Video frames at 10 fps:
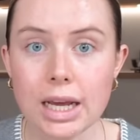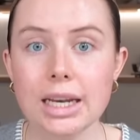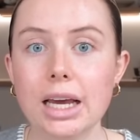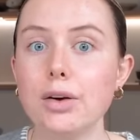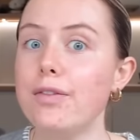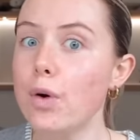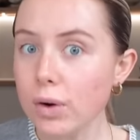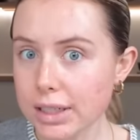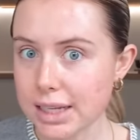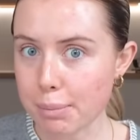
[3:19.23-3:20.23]
Like, for
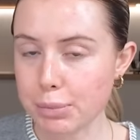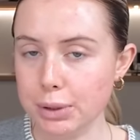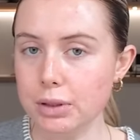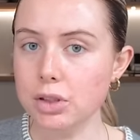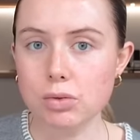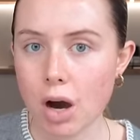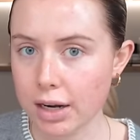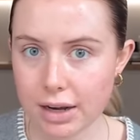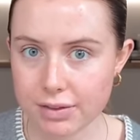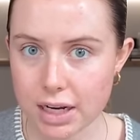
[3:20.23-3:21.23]
example, you can't
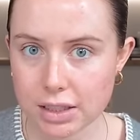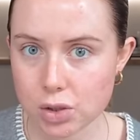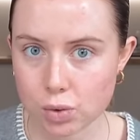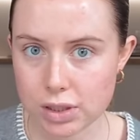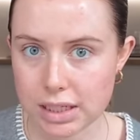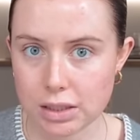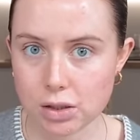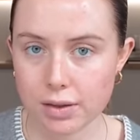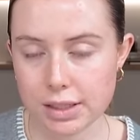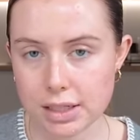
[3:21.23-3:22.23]
have nuts or seeds
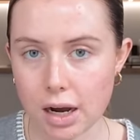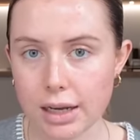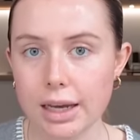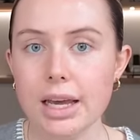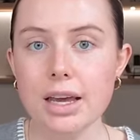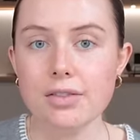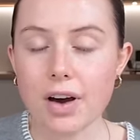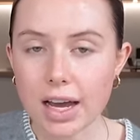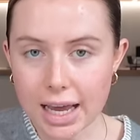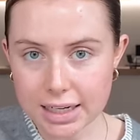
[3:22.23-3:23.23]
on this diet. If
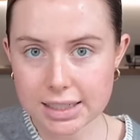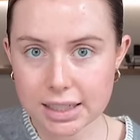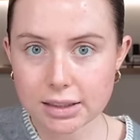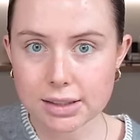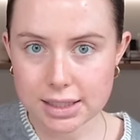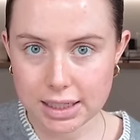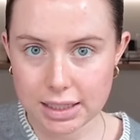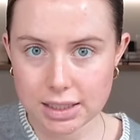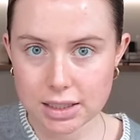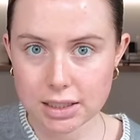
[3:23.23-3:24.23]
I had a single
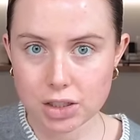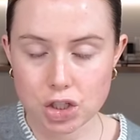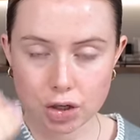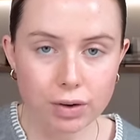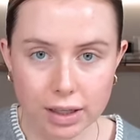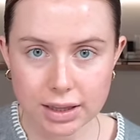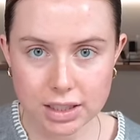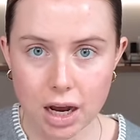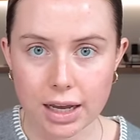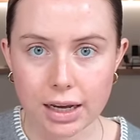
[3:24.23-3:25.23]
seed during the
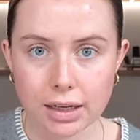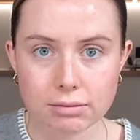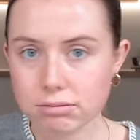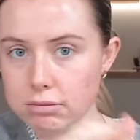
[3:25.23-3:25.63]
diet,